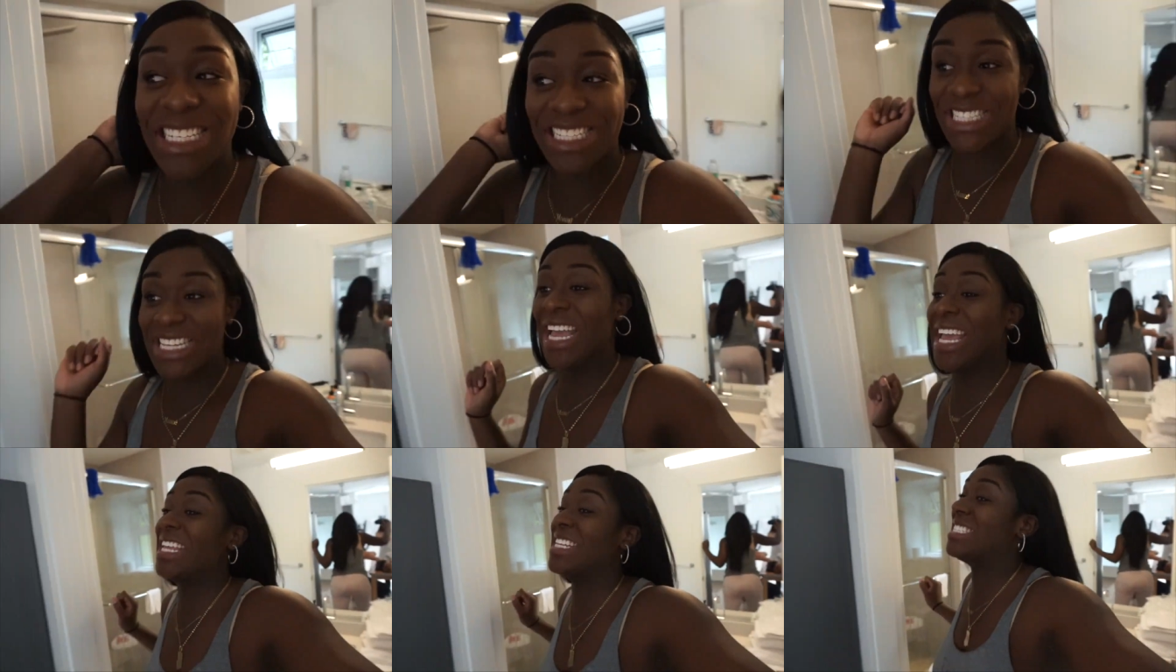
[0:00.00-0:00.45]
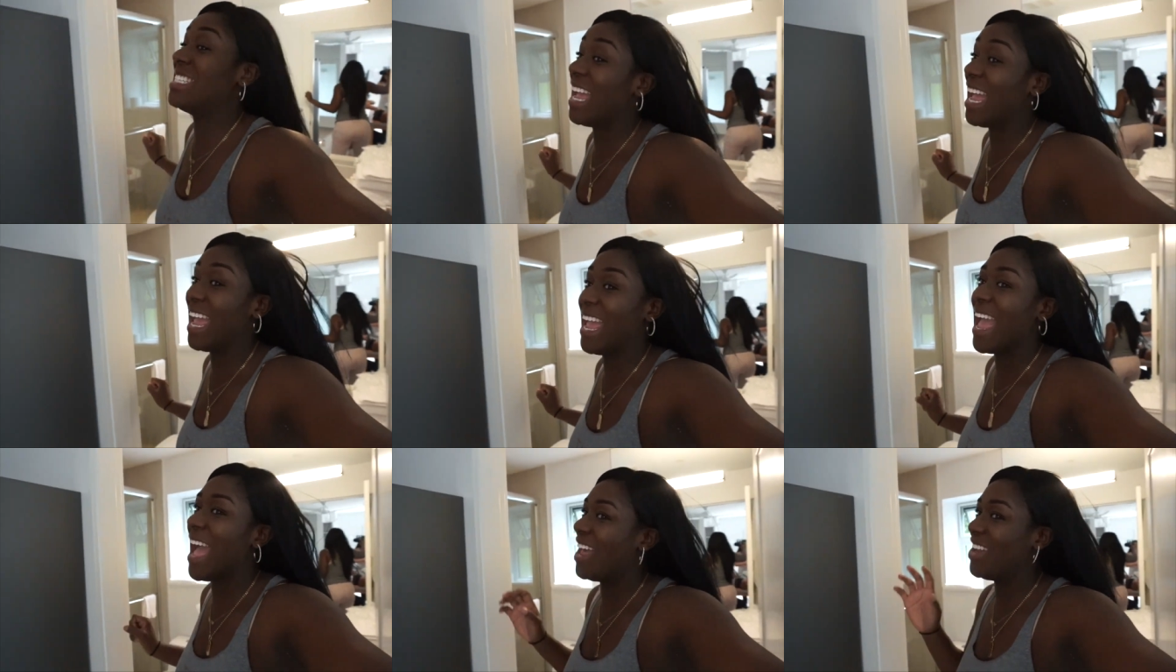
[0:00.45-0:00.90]
the second
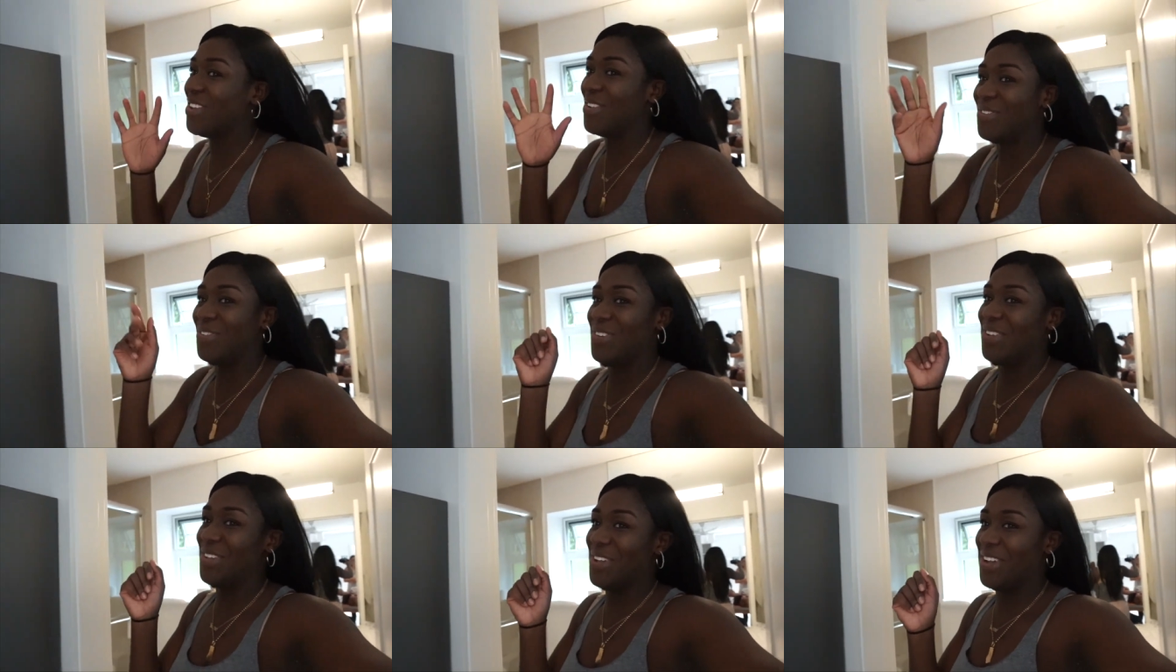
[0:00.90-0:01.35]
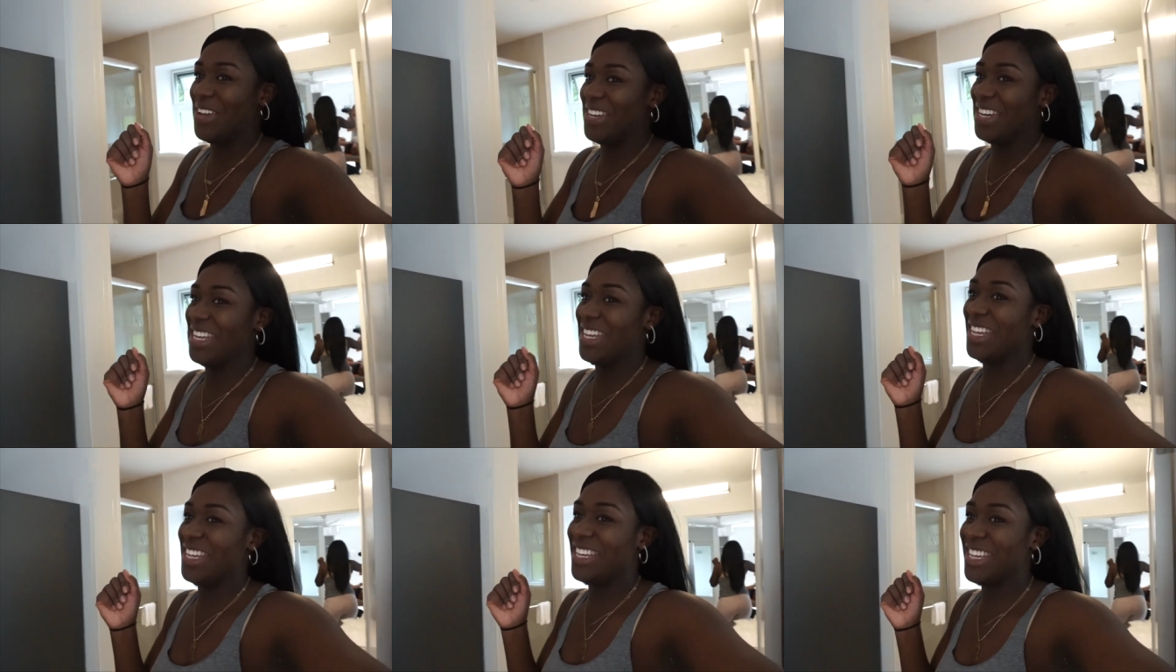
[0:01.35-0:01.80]
day. How do you feel,
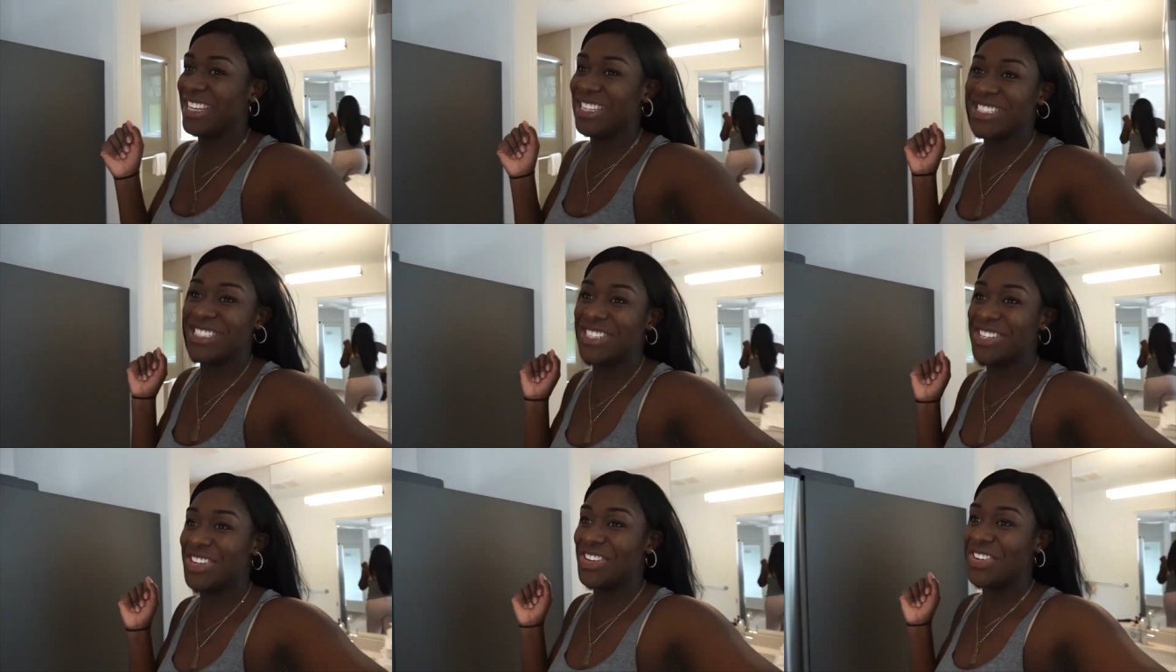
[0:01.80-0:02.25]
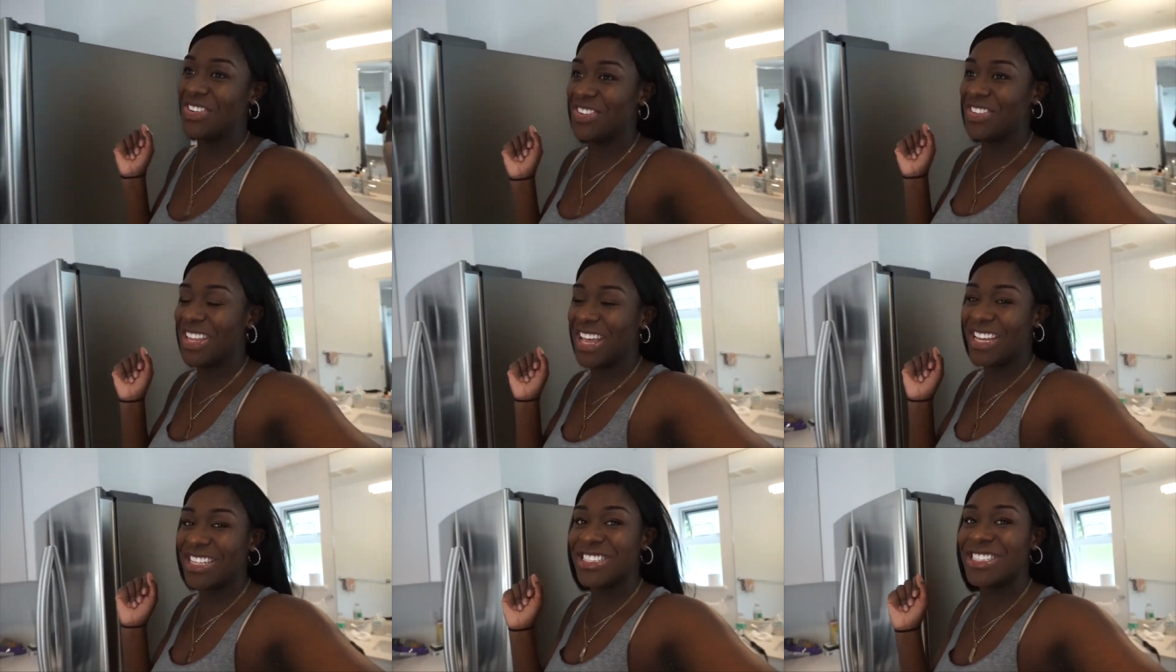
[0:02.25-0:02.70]
honey? Because, you know,
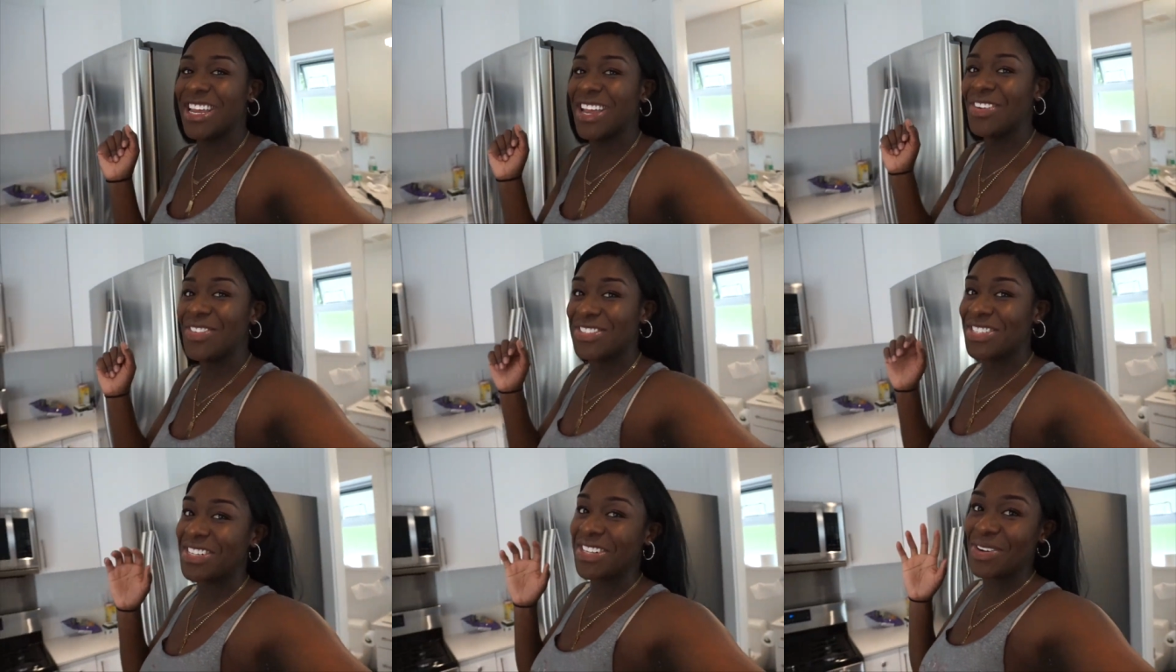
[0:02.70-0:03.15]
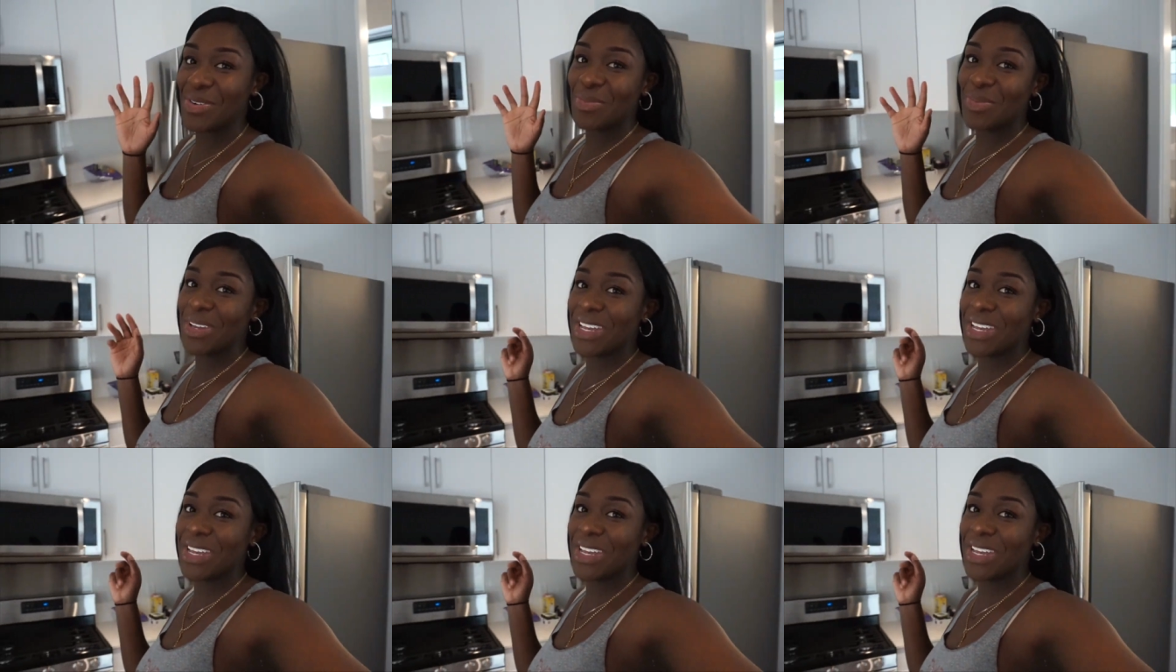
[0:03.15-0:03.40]
last night was a little oh,